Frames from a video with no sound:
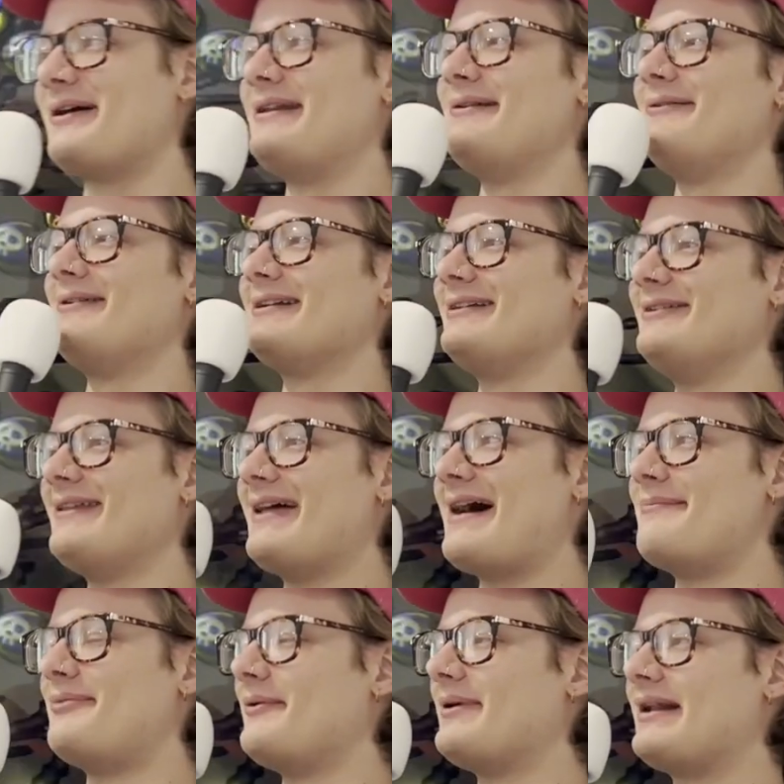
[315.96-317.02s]
didn't want to do
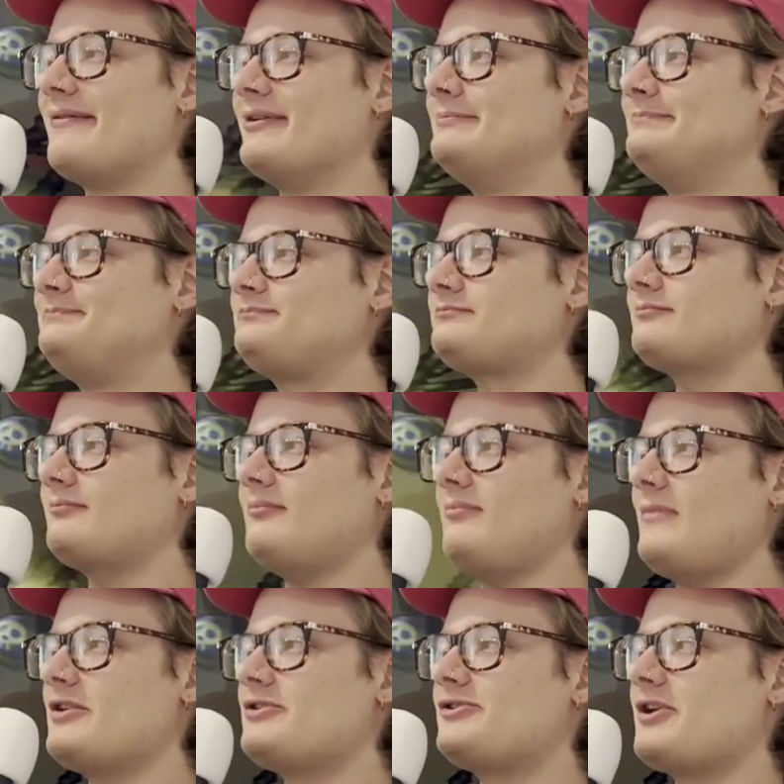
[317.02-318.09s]
that, but whatever.
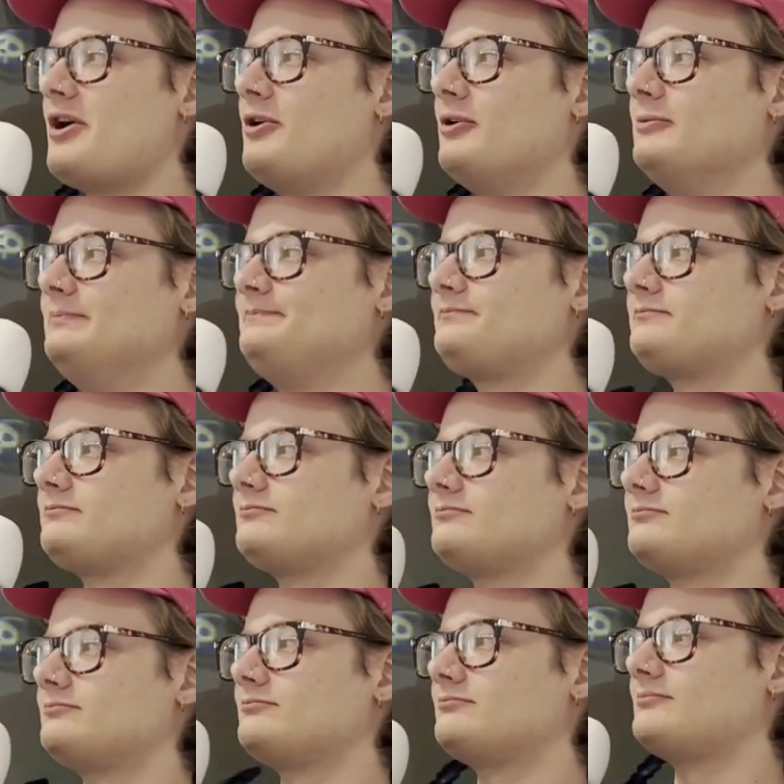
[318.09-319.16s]
So
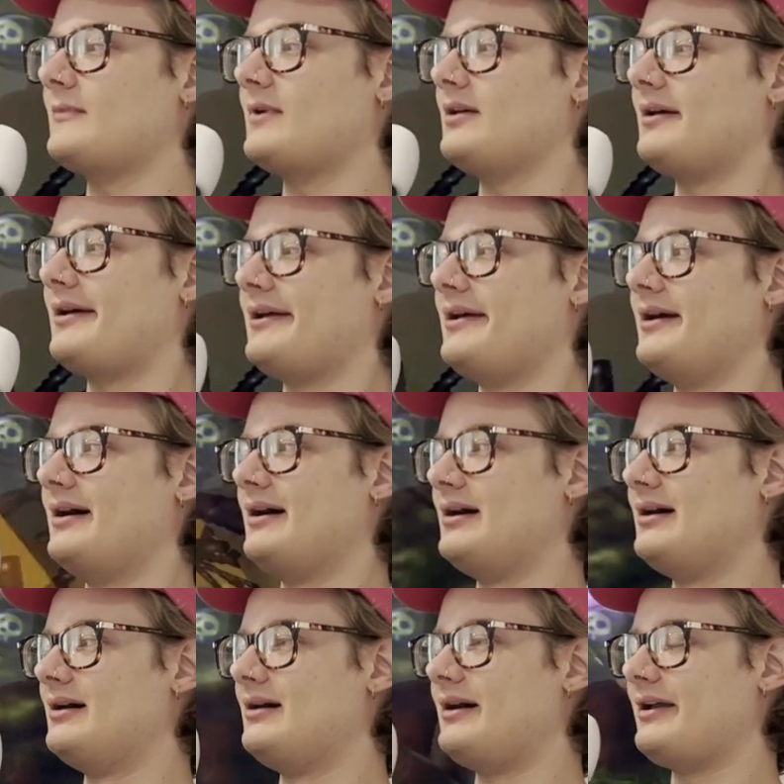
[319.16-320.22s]

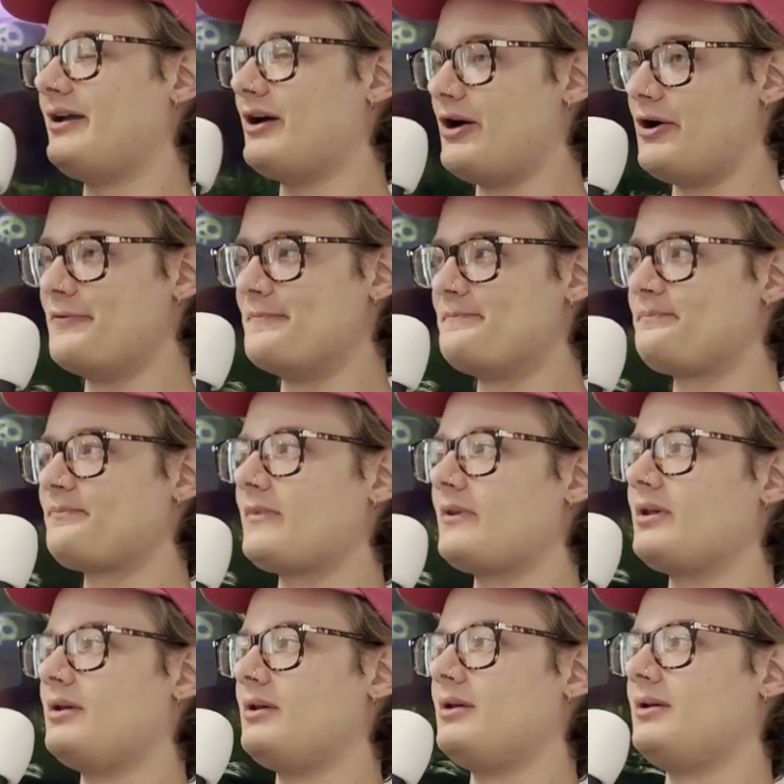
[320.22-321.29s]
I go,
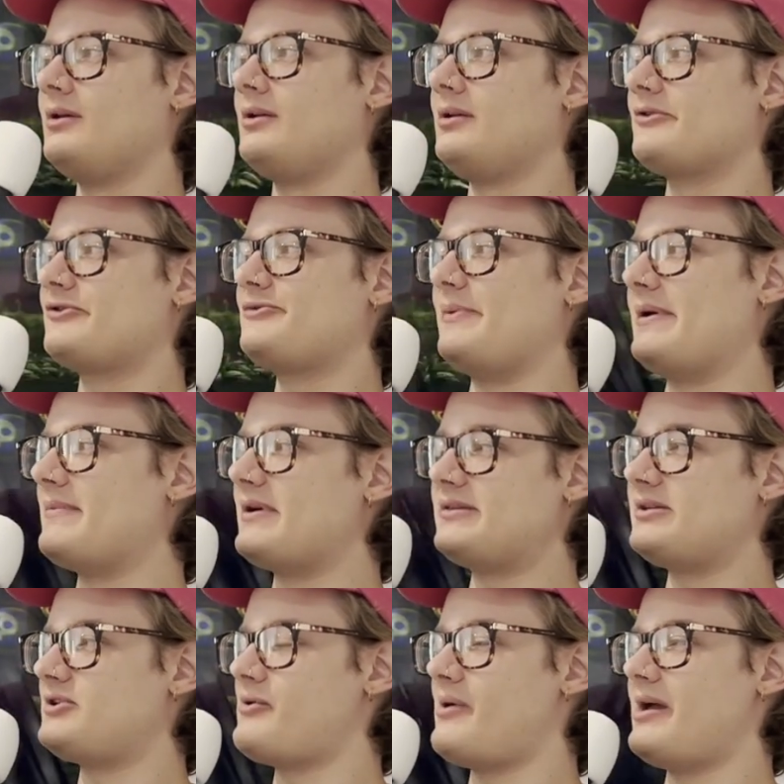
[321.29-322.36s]
explain my
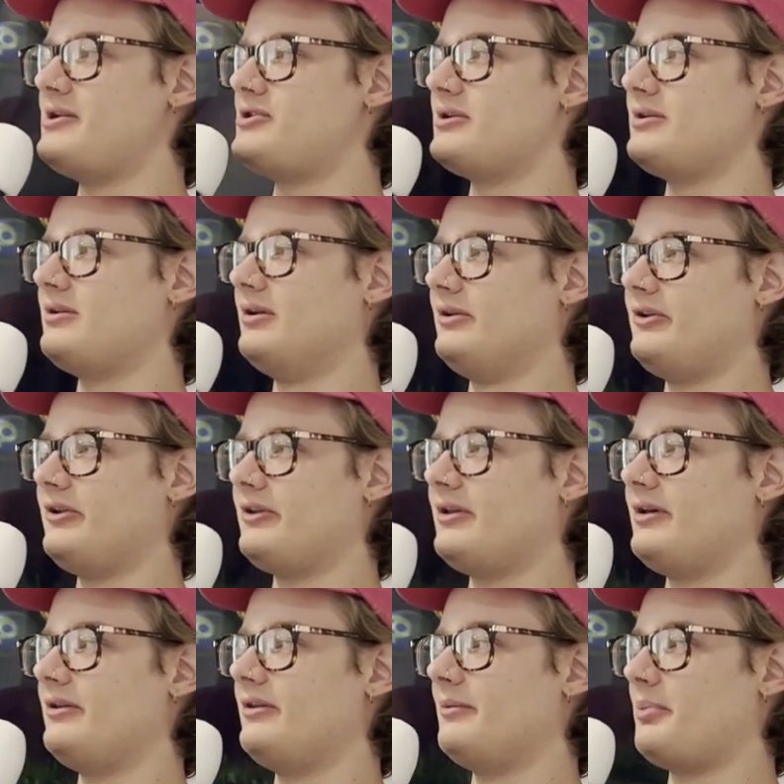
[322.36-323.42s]
situation to
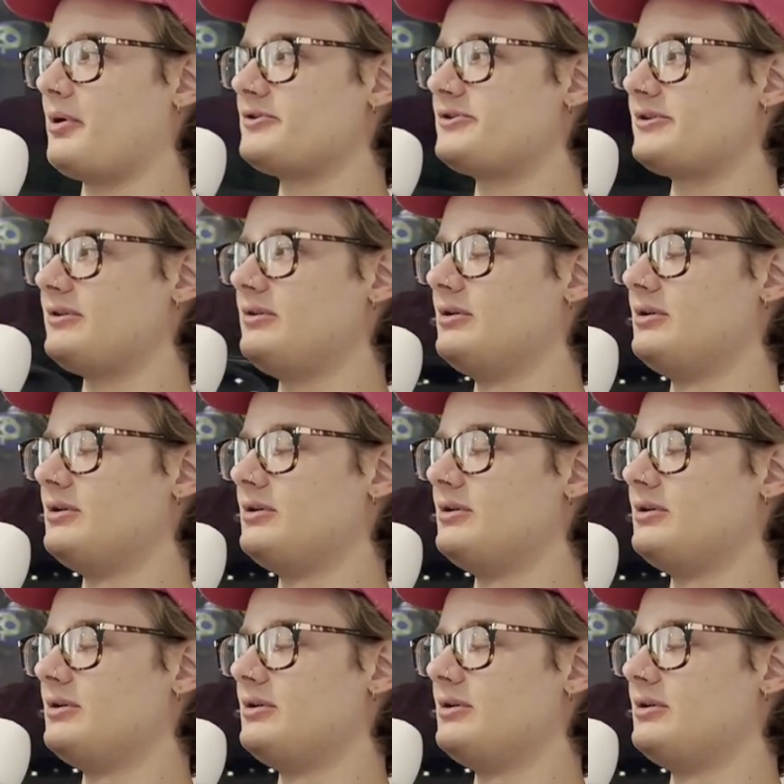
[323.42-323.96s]
the person.